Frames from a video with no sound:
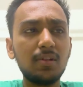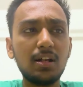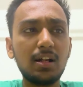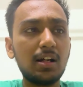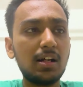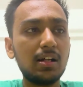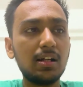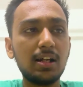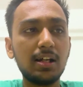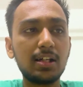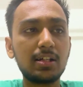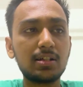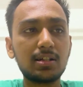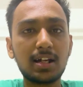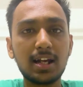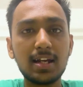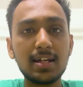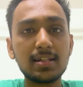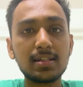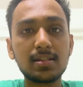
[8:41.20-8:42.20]
like,
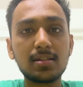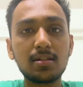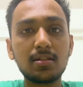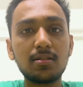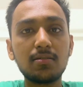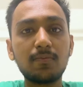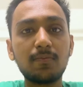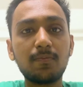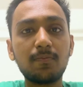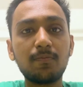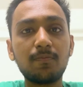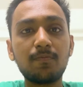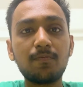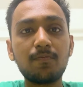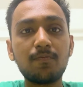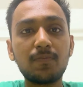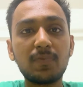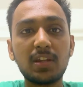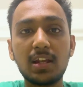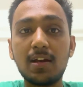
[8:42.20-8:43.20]
castle,
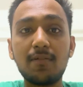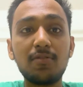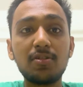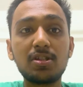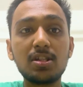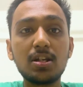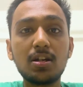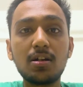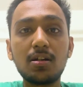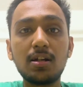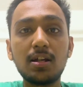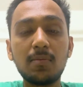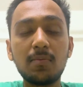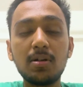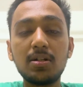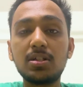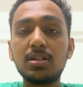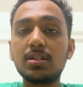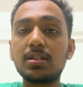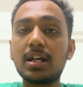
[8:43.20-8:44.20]
every single
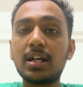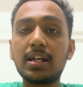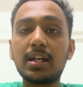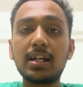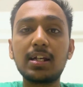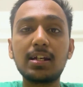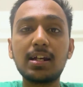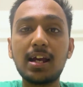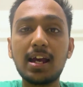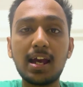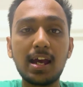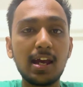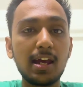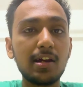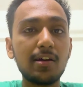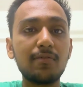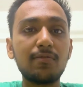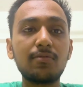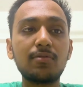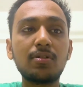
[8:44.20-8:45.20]
images I can have